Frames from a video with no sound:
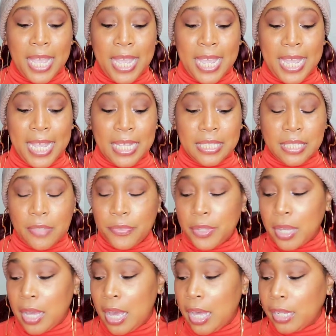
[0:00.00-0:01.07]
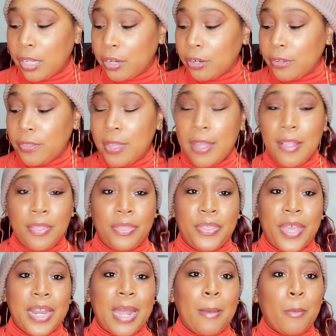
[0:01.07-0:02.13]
and the color that